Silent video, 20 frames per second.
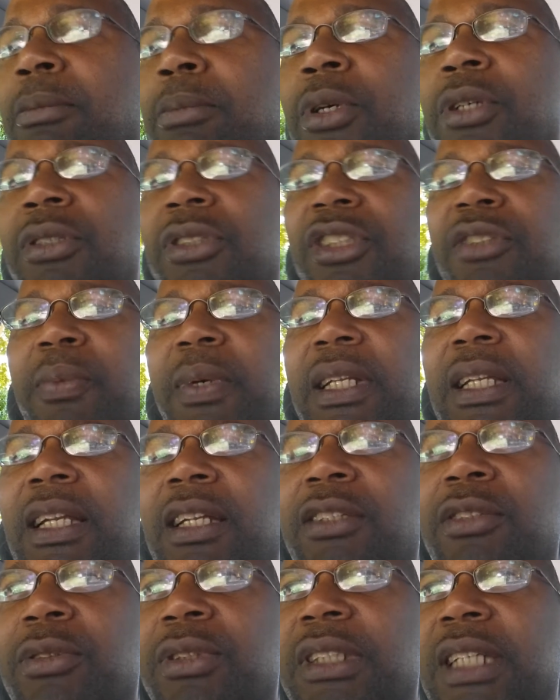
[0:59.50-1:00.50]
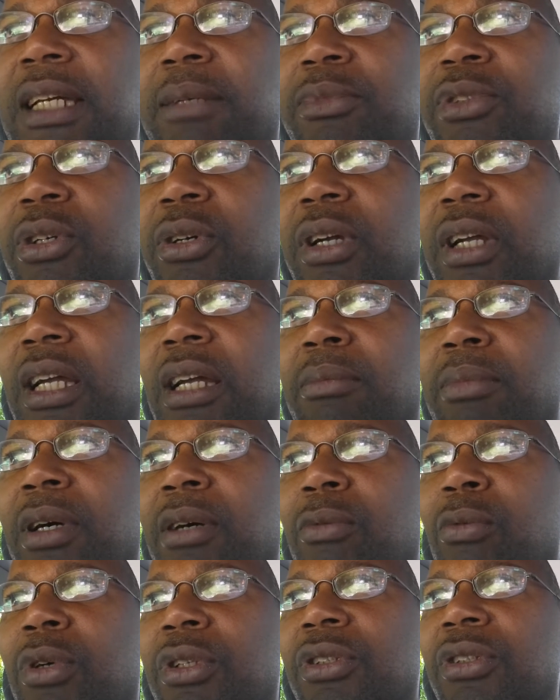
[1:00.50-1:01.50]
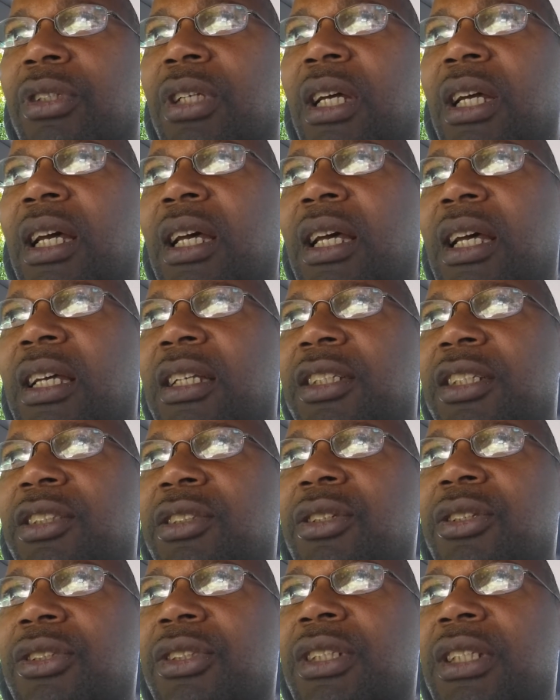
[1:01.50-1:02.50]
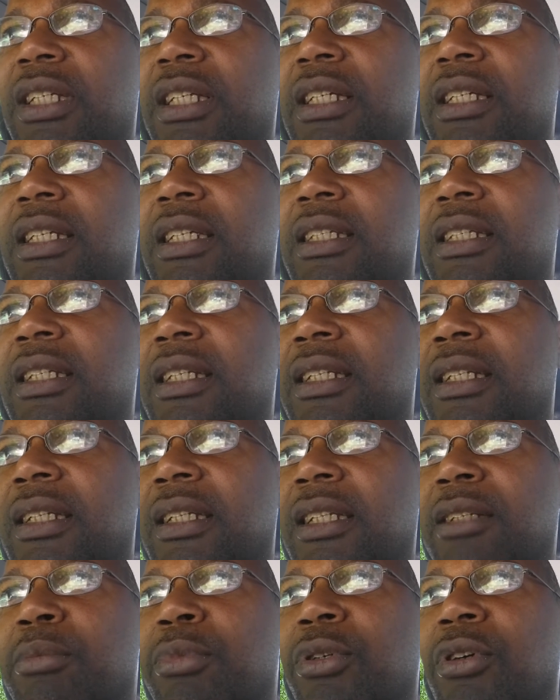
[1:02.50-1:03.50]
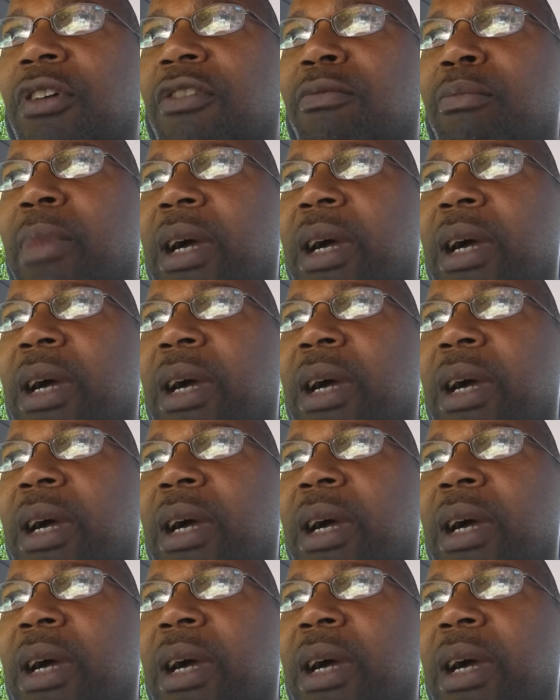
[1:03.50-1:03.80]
I'm going to spend a little time talking about what Jesus said in the book of